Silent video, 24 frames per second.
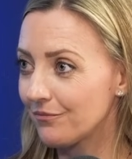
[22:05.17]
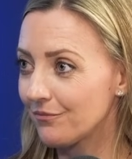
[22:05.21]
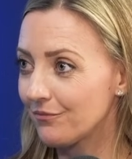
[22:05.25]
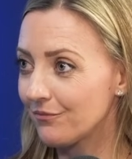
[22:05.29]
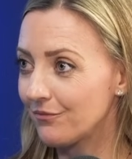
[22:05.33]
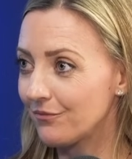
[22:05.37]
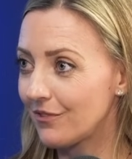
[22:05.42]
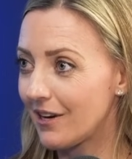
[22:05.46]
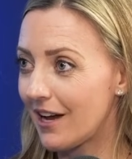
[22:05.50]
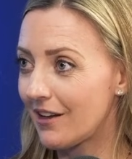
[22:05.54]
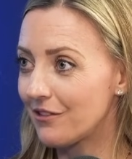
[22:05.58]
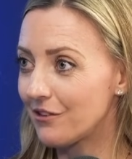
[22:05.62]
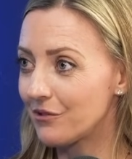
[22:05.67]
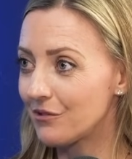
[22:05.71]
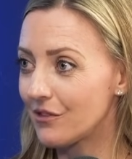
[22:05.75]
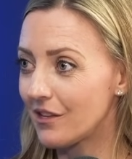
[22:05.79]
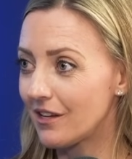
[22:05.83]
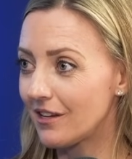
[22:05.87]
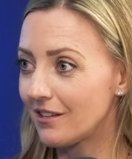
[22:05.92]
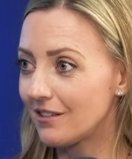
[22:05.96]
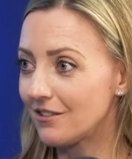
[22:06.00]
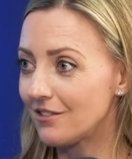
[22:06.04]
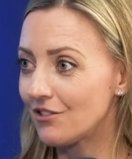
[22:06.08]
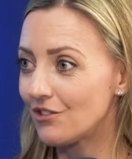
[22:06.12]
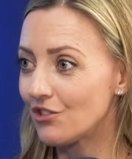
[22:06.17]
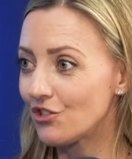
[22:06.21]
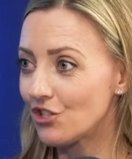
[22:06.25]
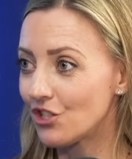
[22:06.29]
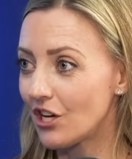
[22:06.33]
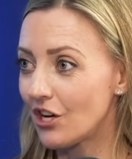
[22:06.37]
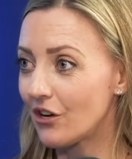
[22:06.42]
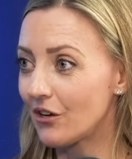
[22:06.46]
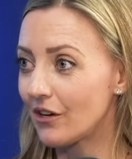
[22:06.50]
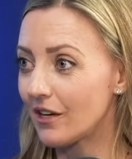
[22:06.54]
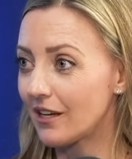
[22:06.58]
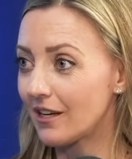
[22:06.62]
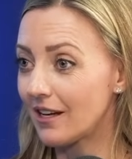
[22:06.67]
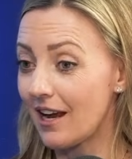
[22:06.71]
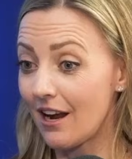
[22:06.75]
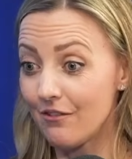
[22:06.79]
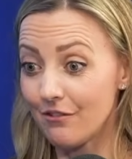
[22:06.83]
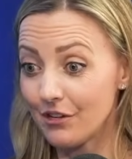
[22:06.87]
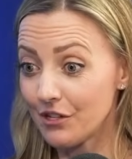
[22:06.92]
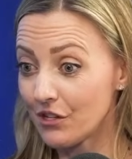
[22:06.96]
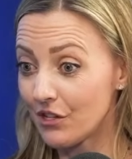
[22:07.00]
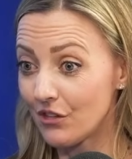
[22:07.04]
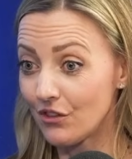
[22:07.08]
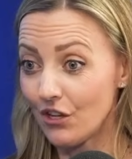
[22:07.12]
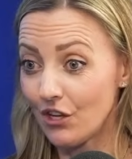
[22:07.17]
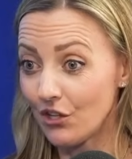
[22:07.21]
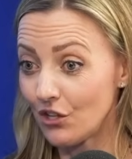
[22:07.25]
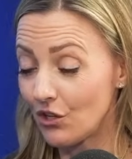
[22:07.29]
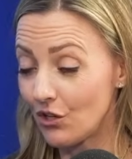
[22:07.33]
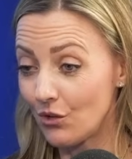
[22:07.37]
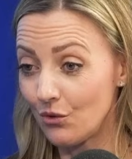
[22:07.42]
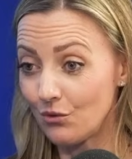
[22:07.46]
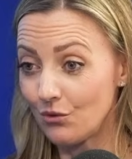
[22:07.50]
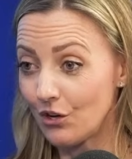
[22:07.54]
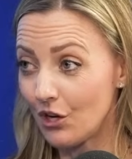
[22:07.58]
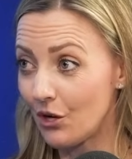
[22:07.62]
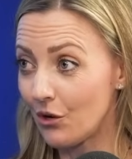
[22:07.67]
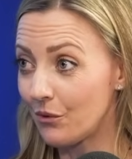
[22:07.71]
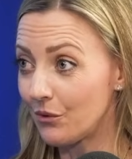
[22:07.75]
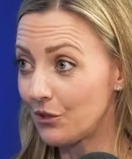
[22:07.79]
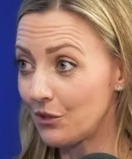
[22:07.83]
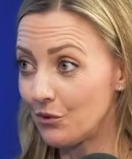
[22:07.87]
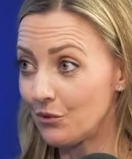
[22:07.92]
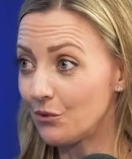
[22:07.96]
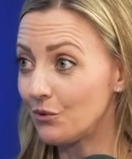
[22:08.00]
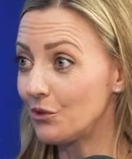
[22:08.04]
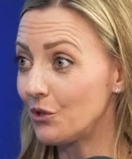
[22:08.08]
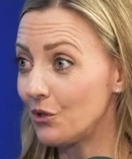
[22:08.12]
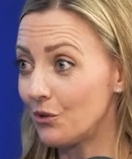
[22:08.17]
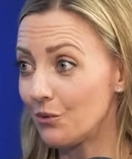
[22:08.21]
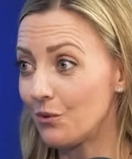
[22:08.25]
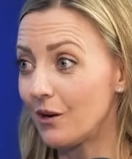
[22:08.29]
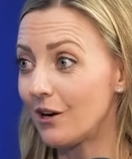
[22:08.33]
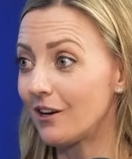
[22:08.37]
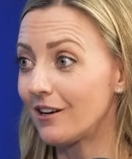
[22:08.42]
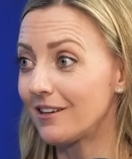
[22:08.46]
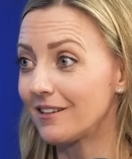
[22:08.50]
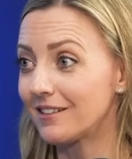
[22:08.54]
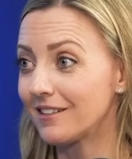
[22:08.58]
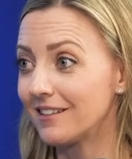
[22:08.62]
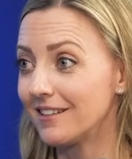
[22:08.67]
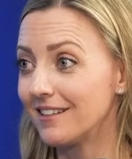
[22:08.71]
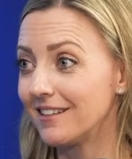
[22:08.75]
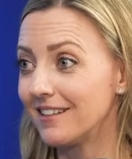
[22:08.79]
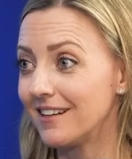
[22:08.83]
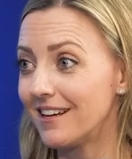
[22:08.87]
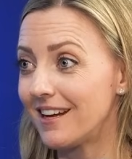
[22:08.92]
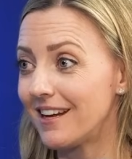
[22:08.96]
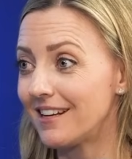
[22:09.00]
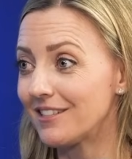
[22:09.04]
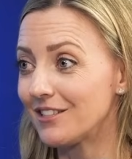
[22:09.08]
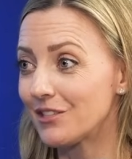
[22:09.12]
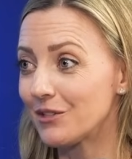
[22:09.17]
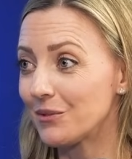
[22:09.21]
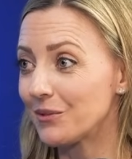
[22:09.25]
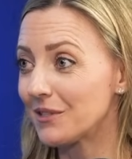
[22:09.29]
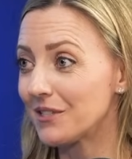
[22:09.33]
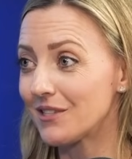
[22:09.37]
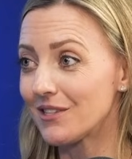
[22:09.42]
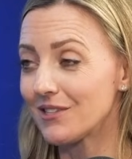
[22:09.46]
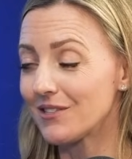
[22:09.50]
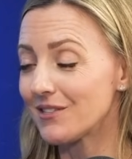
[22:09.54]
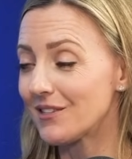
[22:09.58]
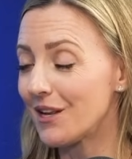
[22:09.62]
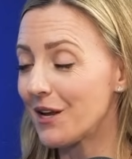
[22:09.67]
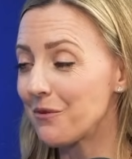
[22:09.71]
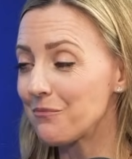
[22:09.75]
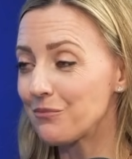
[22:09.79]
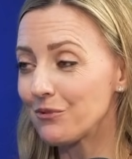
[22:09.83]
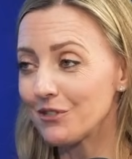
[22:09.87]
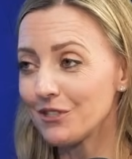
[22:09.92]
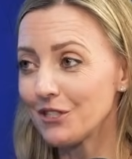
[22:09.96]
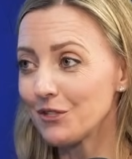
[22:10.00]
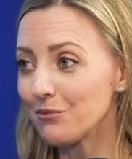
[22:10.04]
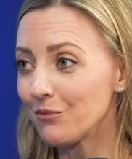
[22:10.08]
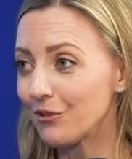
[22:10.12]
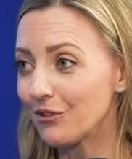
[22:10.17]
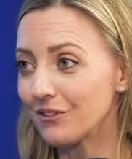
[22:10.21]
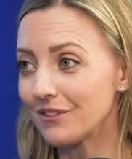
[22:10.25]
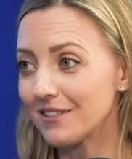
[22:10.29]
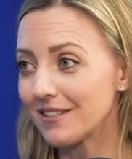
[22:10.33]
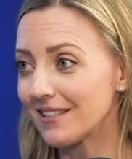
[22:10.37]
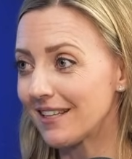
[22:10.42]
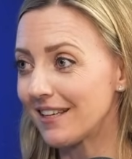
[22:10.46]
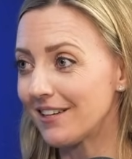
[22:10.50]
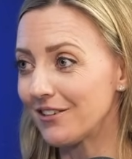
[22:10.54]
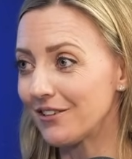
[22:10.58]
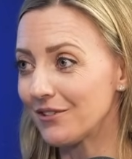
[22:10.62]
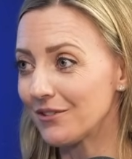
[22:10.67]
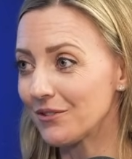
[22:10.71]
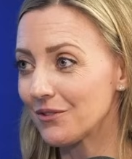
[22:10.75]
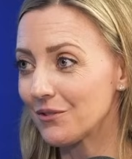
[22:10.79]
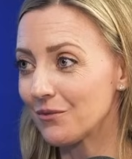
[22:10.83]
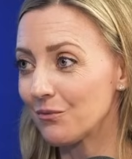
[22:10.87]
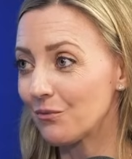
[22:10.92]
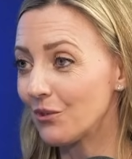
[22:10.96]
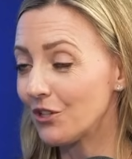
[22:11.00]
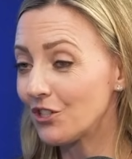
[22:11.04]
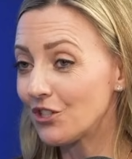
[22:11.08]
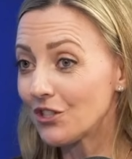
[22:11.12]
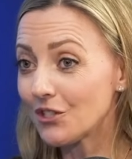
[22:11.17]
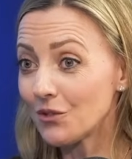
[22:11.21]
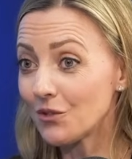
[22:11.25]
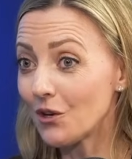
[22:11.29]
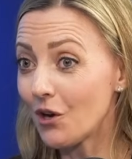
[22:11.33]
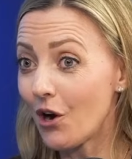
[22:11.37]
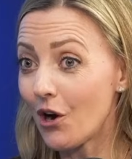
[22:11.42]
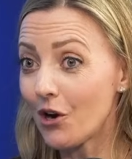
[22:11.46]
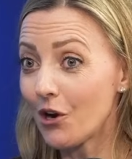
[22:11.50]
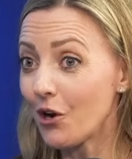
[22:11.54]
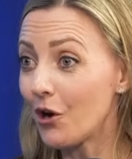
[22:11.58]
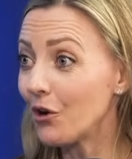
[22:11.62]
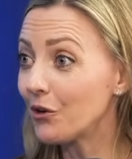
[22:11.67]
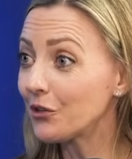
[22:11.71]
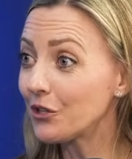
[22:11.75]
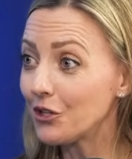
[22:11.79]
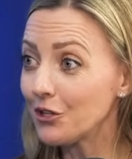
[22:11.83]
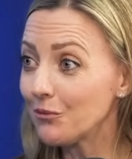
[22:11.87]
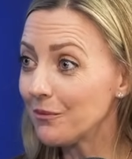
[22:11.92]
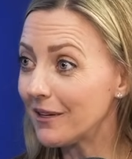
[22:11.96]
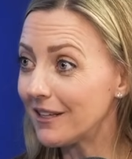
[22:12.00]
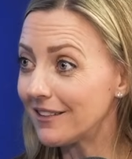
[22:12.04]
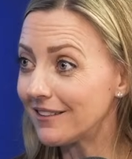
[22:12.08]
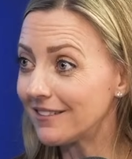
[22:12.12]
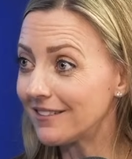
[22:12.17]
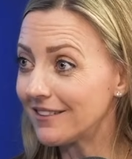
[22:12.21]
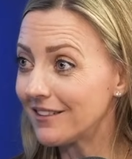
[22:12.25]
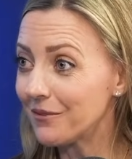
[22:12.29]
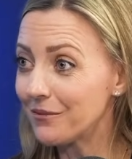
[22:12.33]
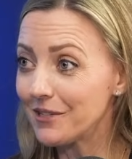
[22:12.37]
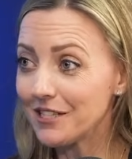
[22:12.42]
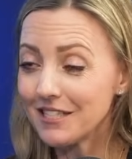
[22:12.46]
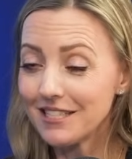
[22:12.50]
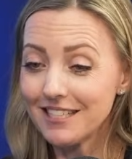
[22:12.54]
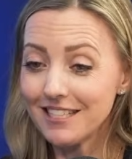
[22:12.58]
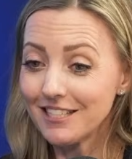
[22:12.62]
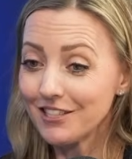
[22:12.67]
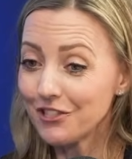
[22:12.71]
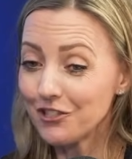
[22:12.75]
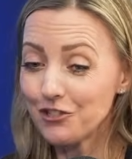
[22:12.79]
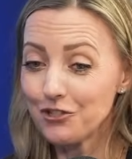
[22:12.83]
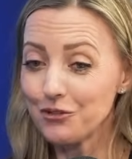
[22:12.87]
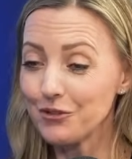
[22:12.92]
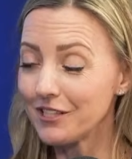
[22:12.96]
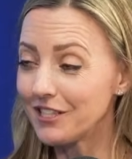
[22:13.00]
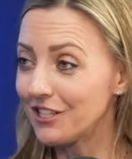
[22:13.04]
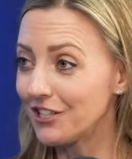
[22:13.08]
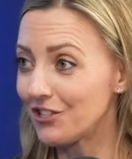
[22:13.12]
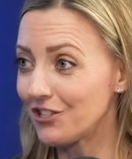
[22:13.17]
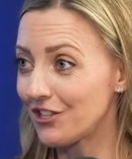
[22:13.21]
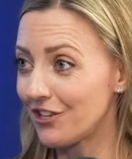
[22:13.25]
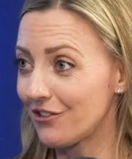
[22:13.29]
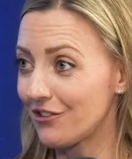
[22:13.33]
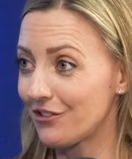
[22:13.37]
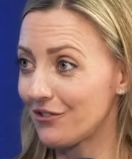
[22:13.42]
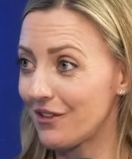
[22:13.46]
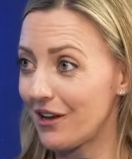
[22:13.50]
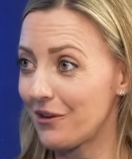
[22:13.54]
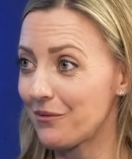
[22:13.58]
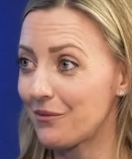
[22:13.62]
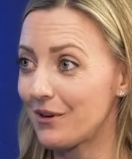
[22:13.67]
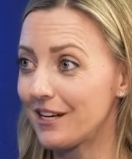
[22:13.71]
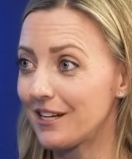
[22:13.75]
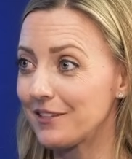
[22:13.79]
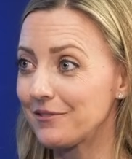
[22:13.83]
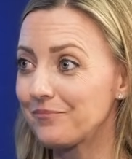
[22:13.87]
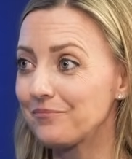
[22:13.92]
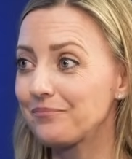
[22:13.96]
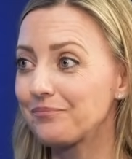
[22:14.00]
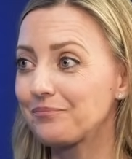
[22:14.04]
Rather than sharing everything that you know and who you are. And so it's the same principle in sales. We just are all human. We just need to treat each other that way.